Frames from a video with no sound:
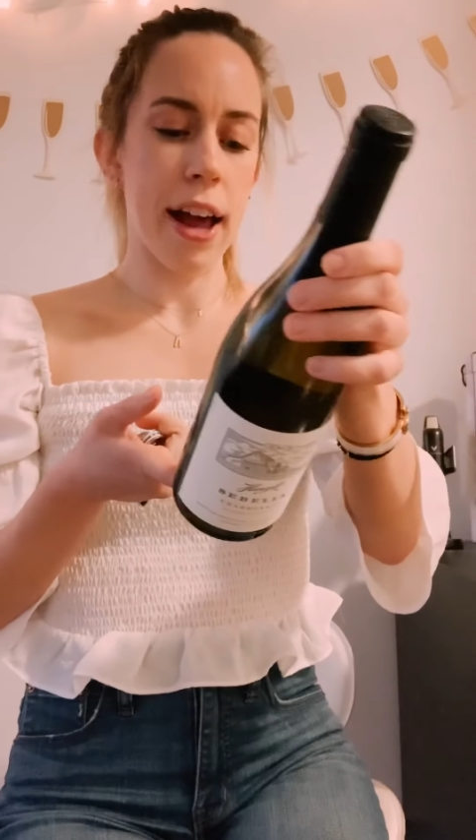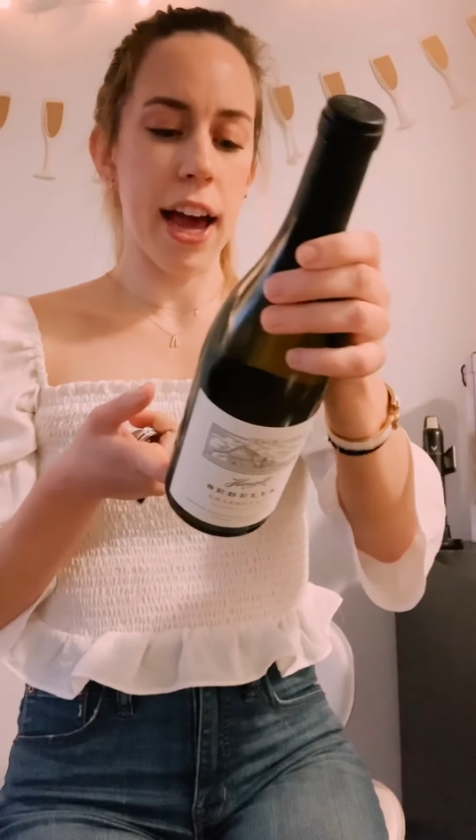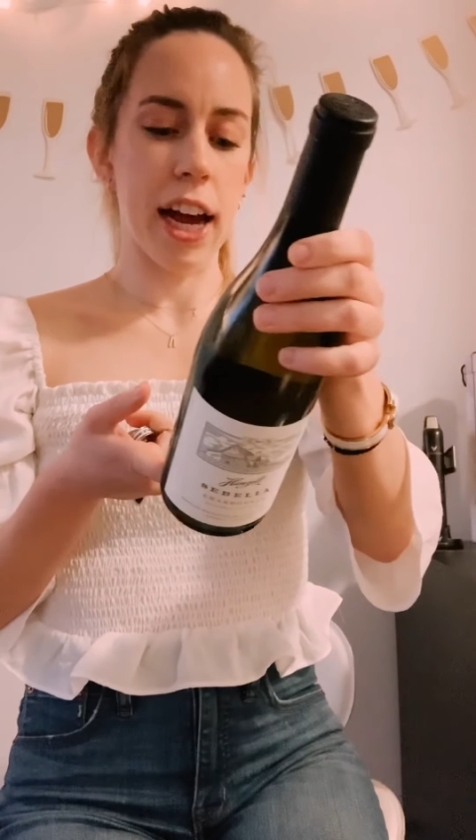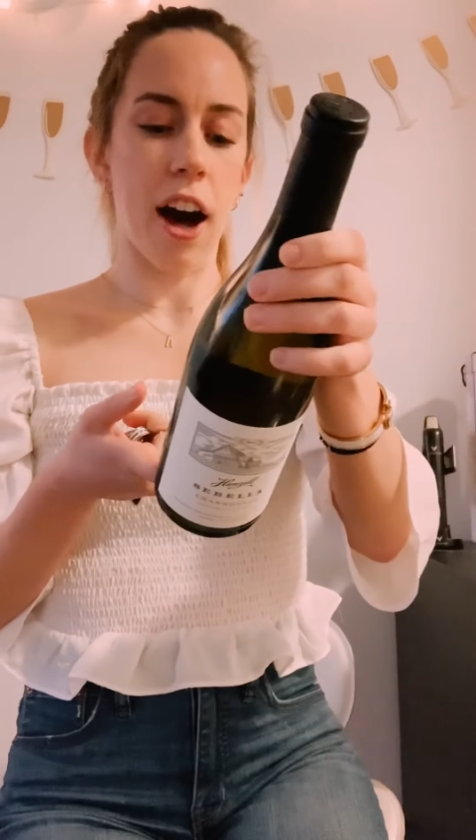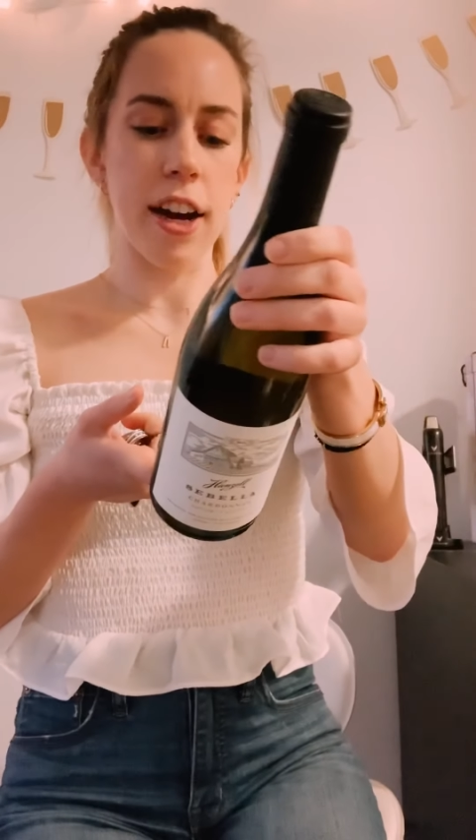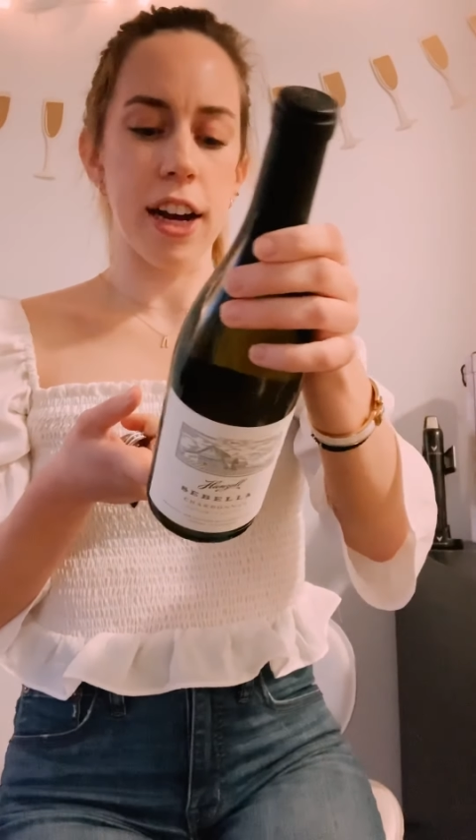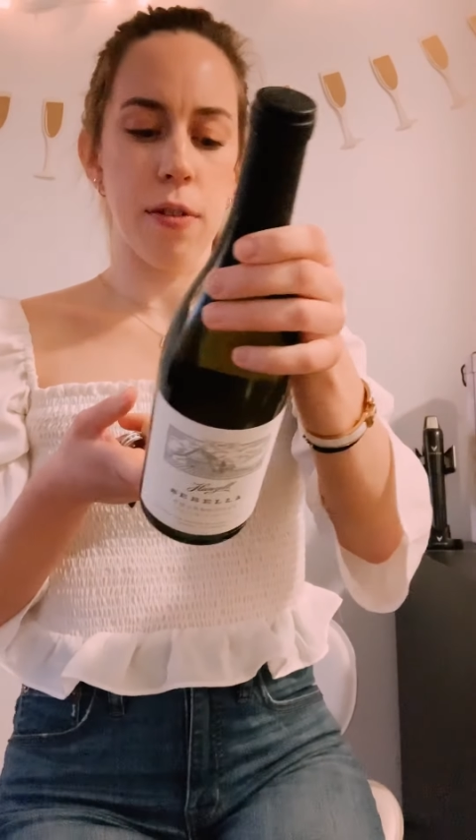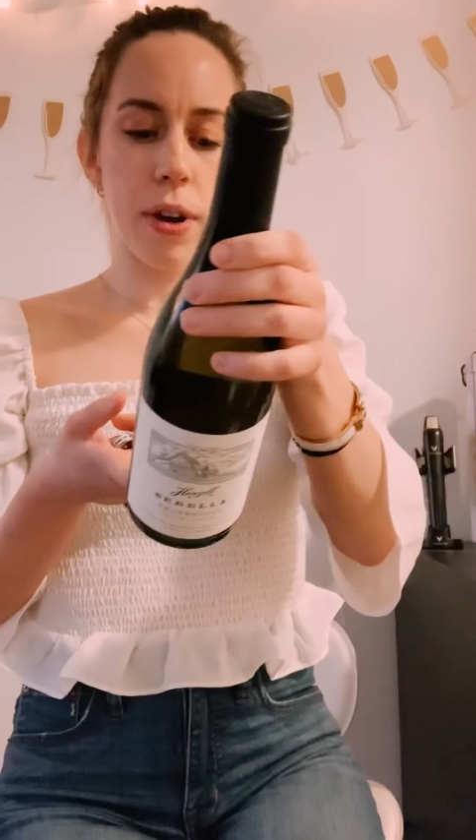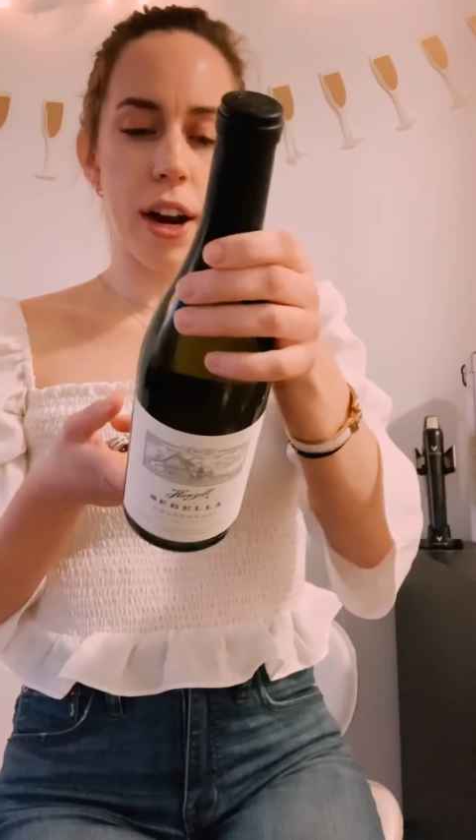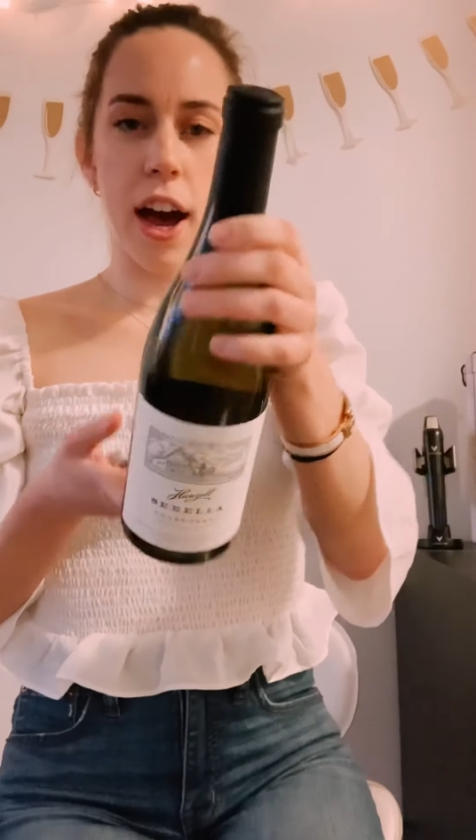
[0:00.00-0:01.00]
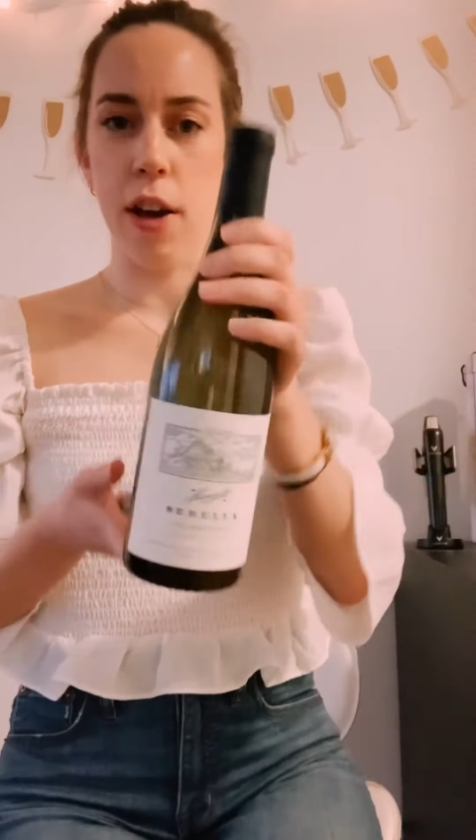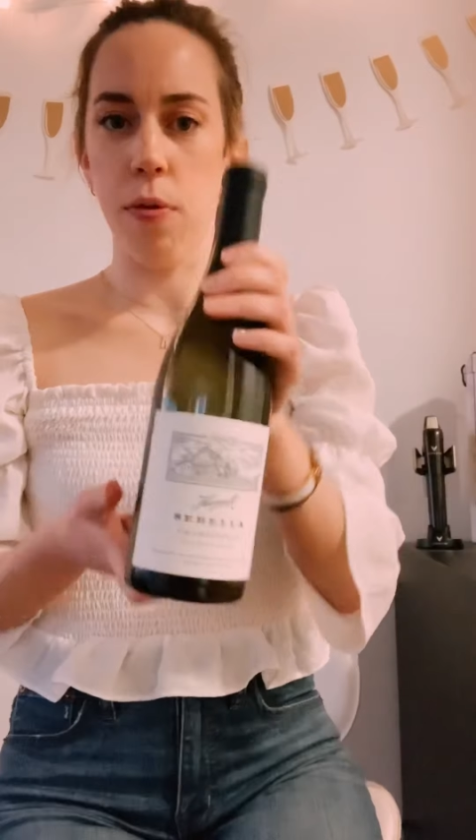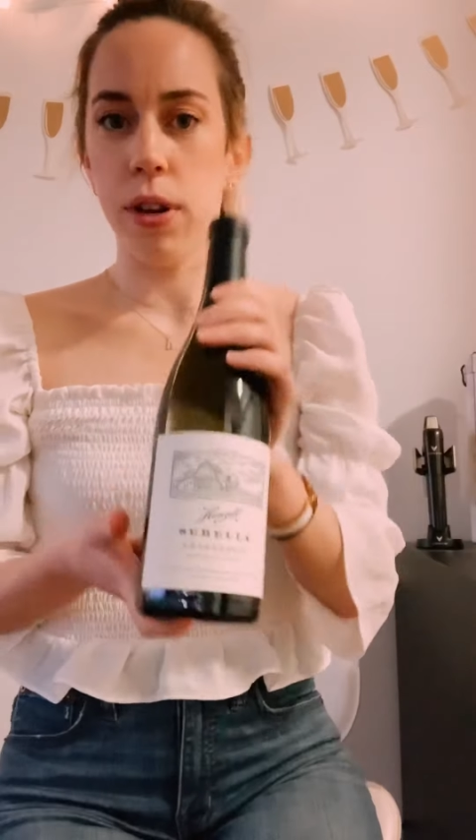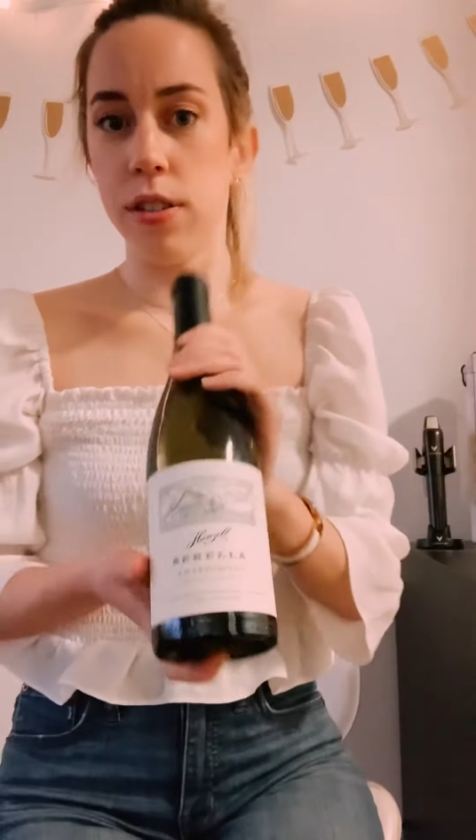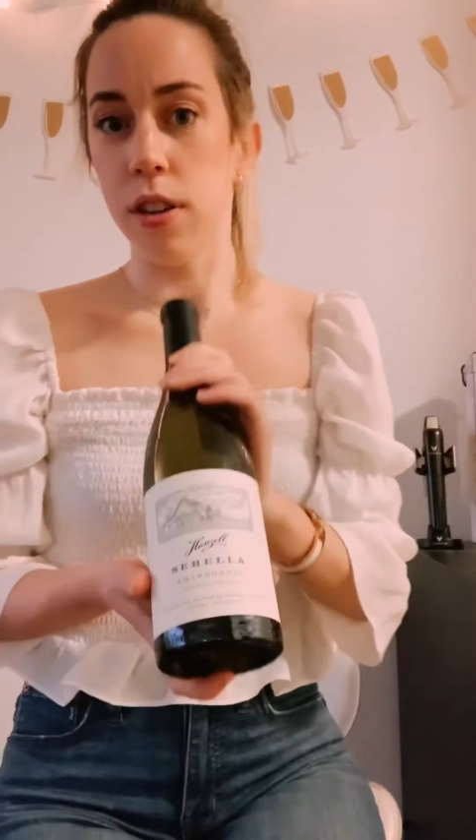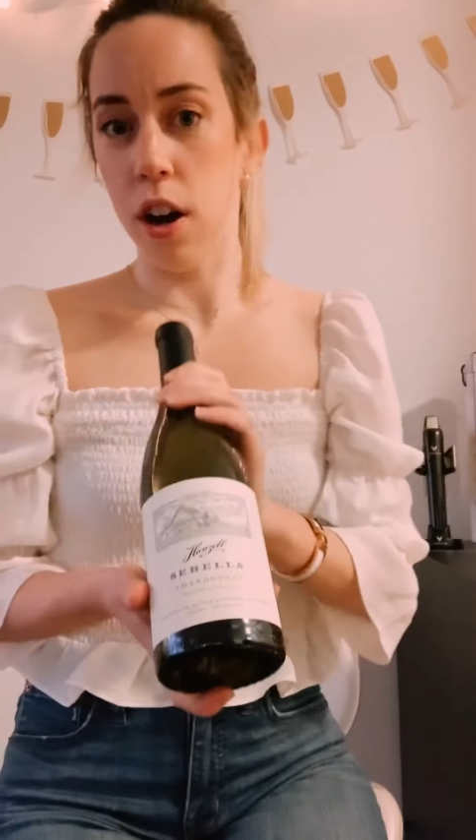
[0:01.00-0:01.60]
I got it when I was